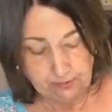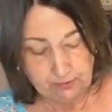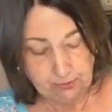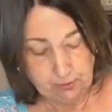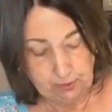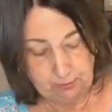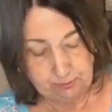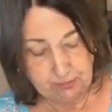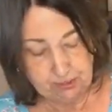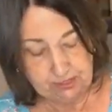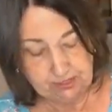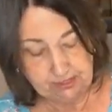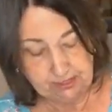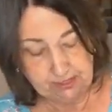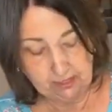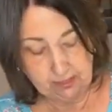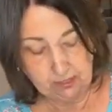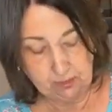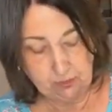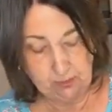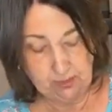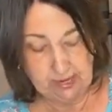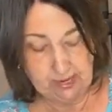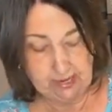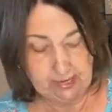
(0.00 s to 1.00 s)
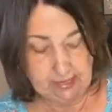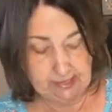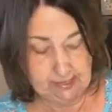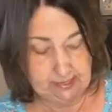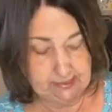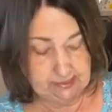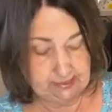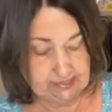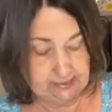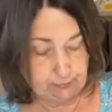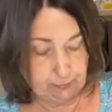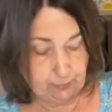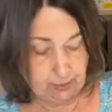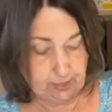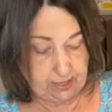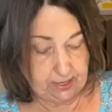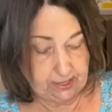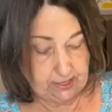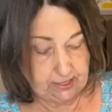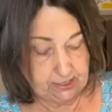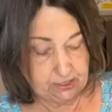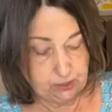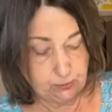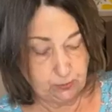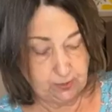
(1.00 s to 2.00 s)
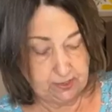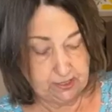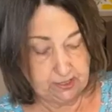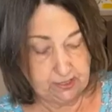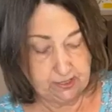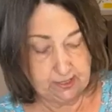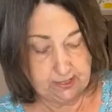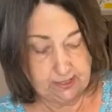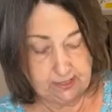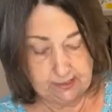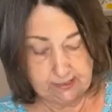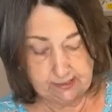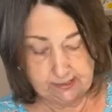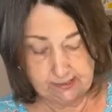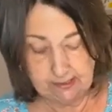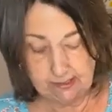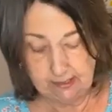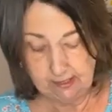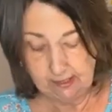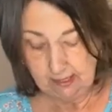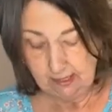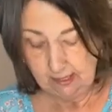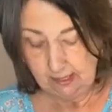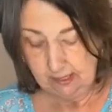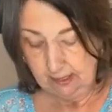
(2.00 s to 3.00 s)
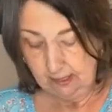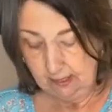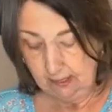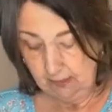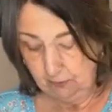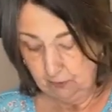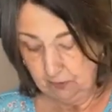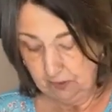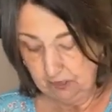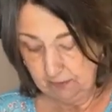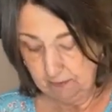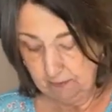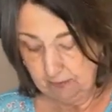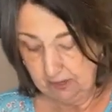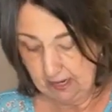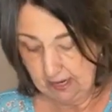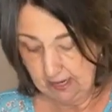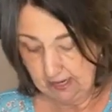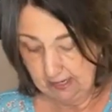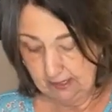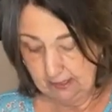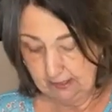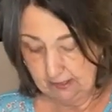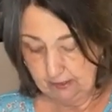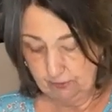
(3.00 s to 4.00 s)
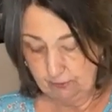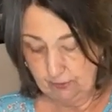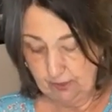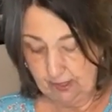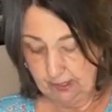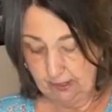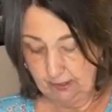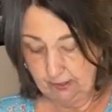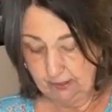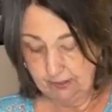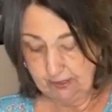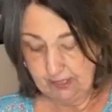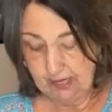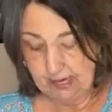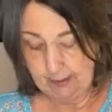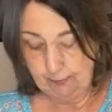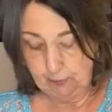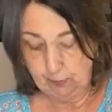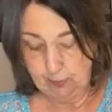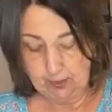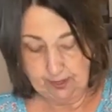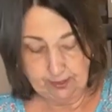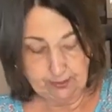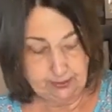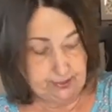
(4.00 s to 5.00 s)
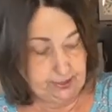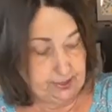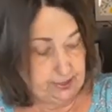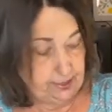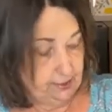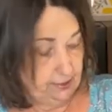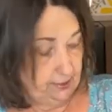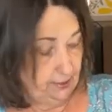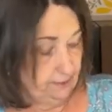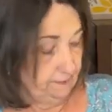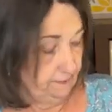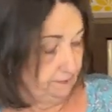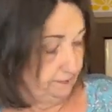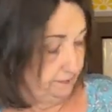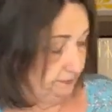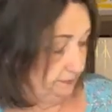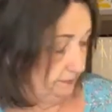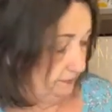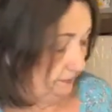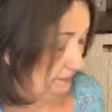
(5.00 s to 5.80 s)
So I'm just gonna go ahead and spray each one of these with my regular tap water here.